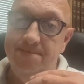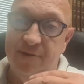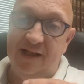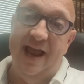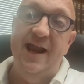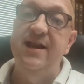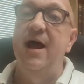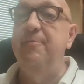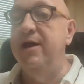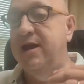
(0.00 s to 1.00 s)

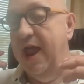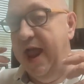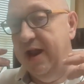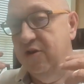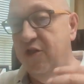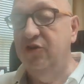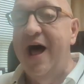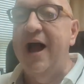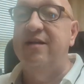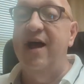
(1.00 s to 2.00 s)
pandemic and the
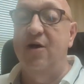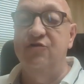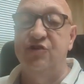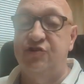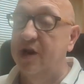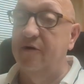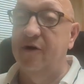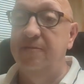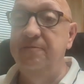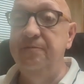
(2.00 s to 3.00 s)
lockdowns,
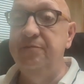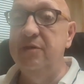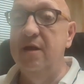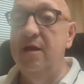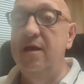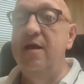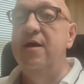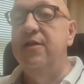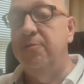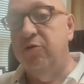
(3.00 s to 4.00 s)
etc.
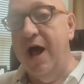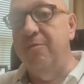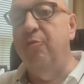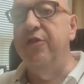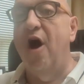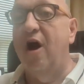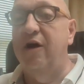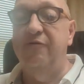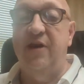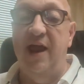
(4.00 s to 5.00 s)
The problem with
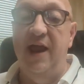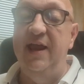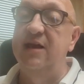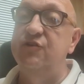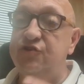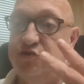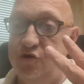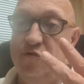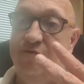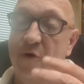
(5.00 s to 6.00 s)
RFK is
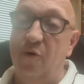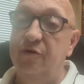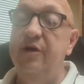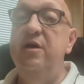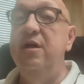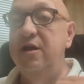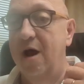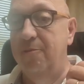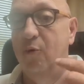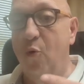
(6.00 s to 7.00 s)
twofold.
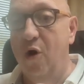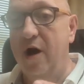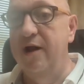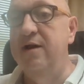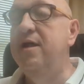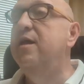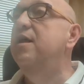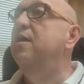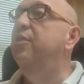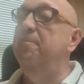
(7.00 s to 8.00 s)
Number one,
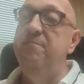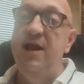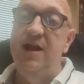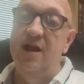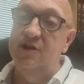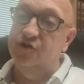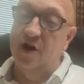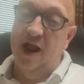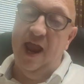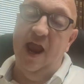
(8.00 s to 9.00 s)
the media is
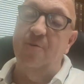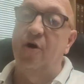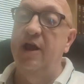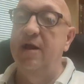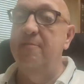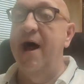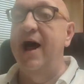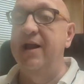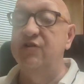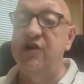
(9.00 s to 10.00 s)
going to hammer him
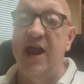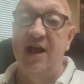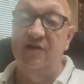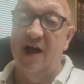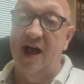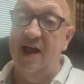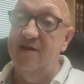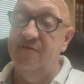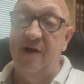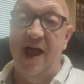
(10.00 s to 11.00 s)
on his
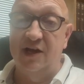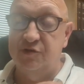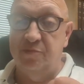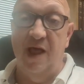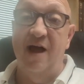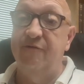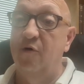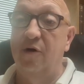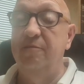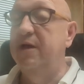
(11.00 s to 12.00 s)
anti-vax
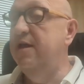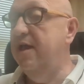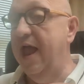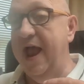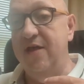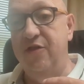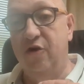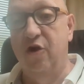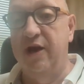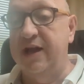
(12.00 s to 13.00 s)
platform. And they're
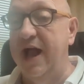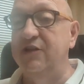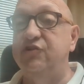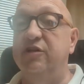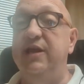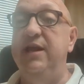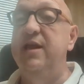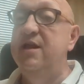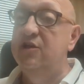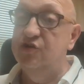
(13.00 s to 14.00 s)
going to constantly
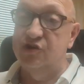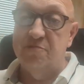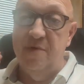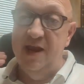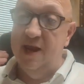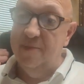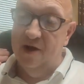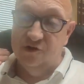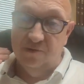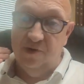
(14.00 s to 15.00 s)
just make him
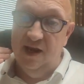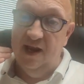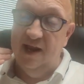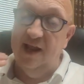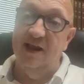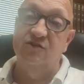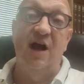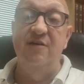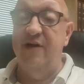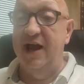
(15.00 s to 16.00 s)
out to be an
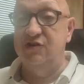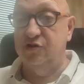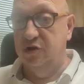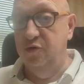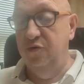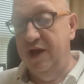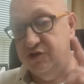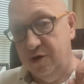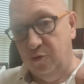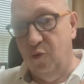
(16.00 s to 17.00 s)
anti-vax loon.
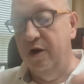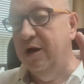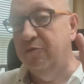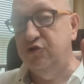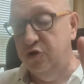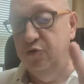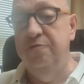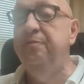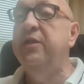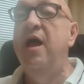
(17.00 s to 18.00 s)
That's number one. Number
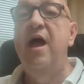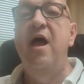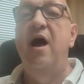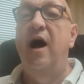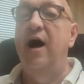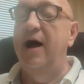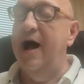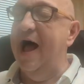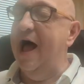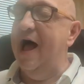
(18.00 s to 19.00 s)
two,
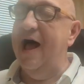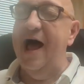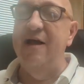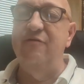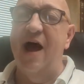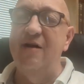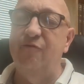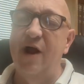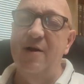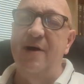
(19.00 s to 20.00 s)
I've
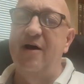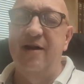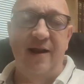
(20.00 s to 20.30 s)
read about it,